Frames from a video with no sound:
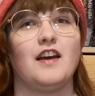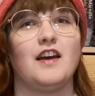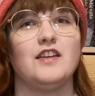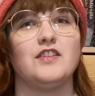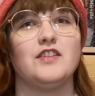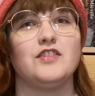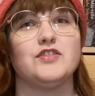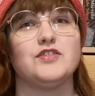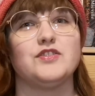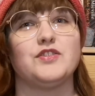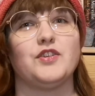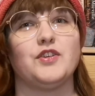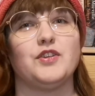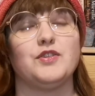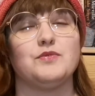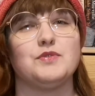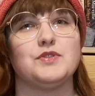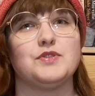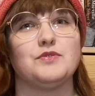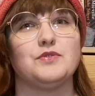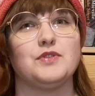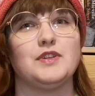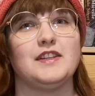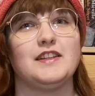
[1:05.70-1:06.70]
I just thought it
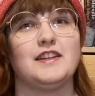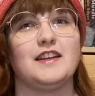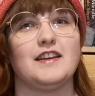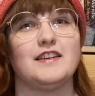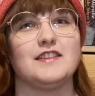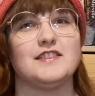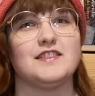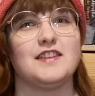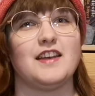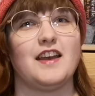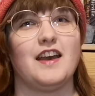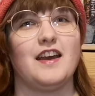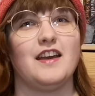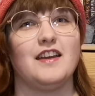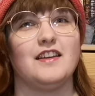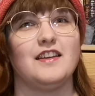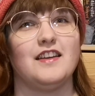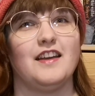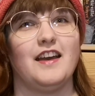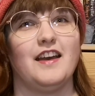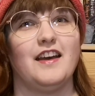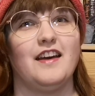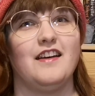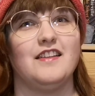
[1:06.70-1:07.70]
was a really nice
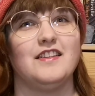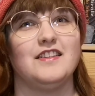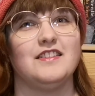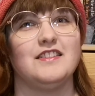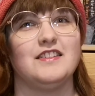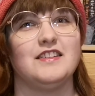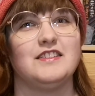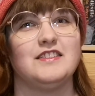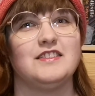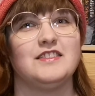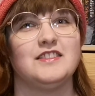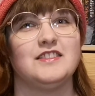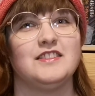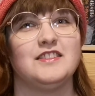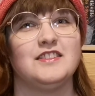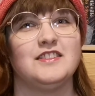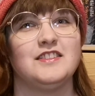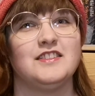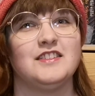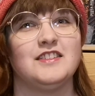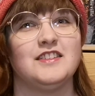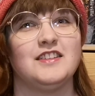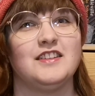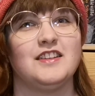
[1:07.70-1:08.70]
tag and
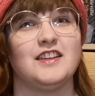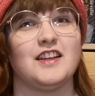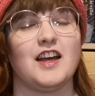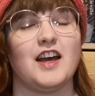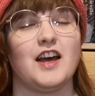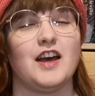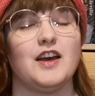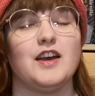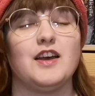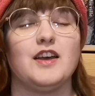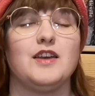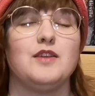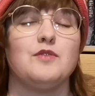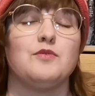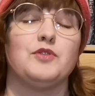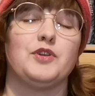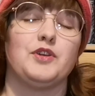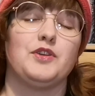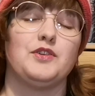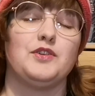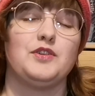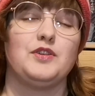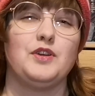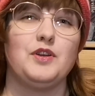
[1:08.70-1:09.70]
I
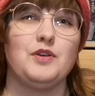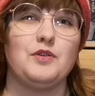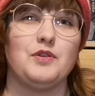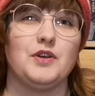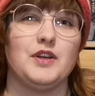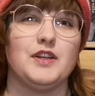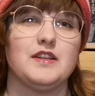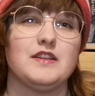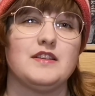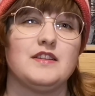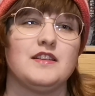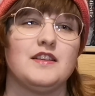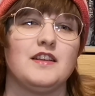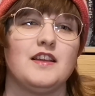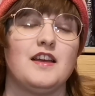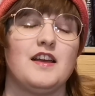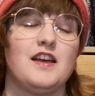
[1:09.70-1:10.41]
wanted to do it.